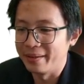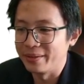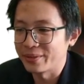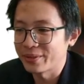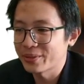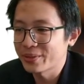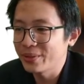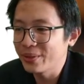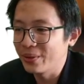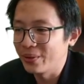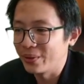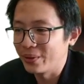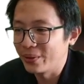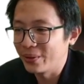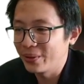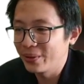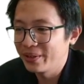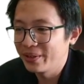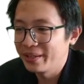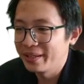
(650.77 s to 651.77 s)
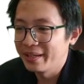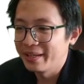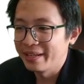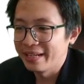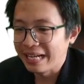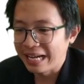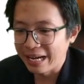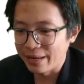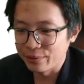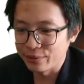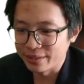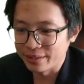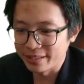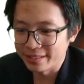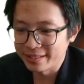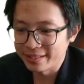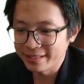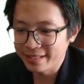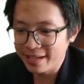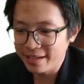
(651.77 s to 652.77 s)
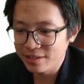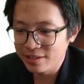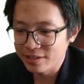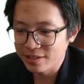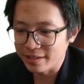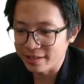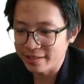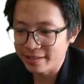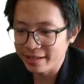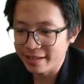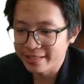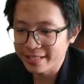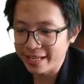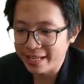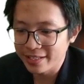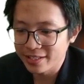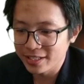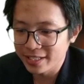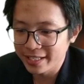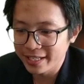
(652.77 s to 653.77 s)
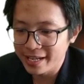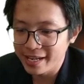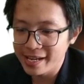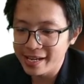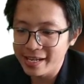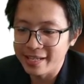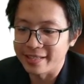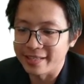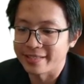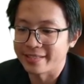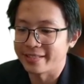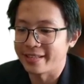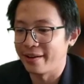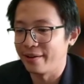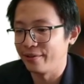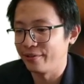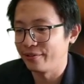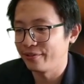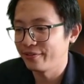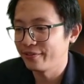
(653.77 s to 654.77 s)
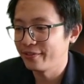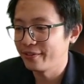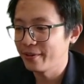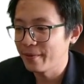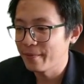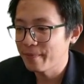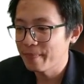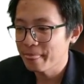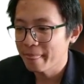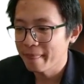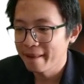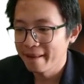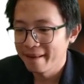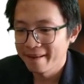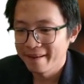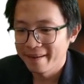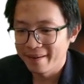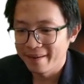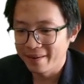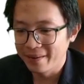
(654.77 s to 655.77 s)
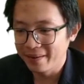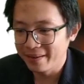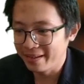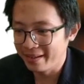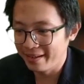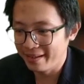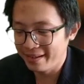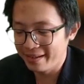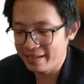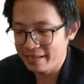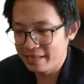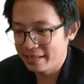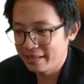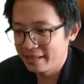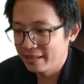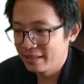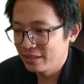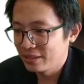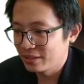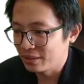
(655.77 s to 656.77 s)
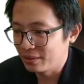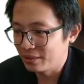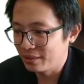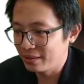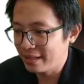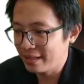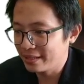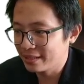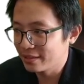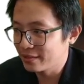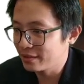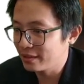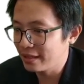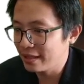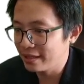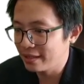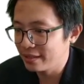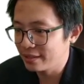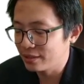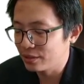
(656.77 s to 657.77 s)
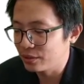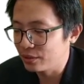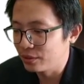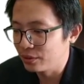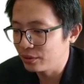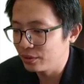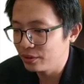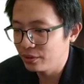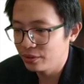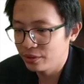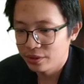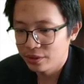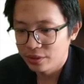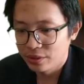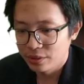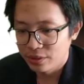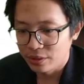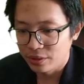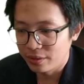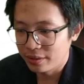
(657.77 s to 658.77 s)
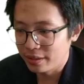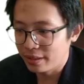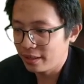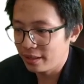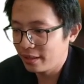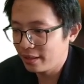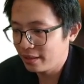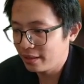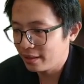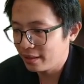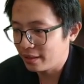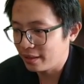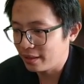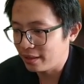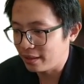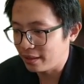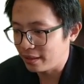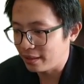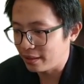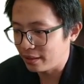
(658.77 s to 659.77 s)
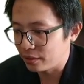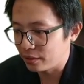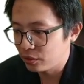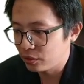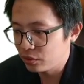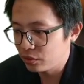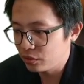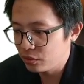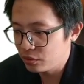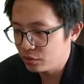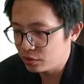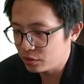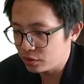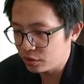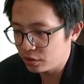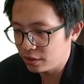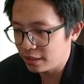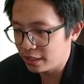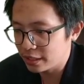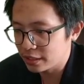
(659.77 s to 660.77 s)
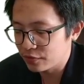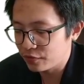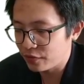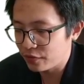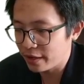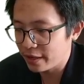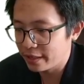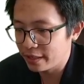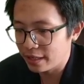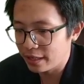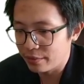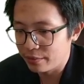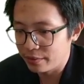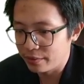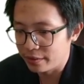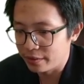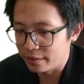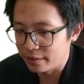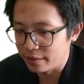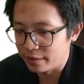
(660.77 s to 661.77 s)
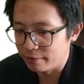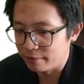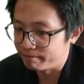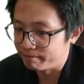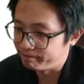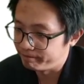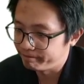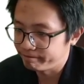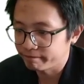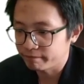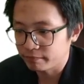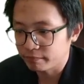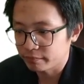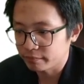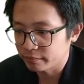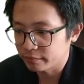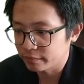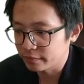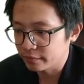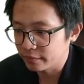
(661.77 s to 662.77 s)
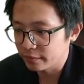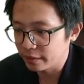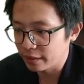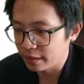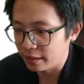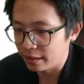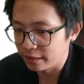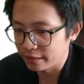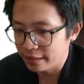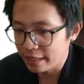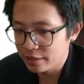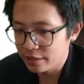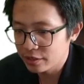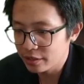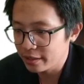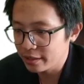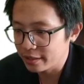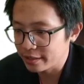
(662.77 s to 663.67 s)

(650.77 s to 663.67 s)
So our tension is actually A itself. Okay, so let us do. Okay, 2G. Let's find our tension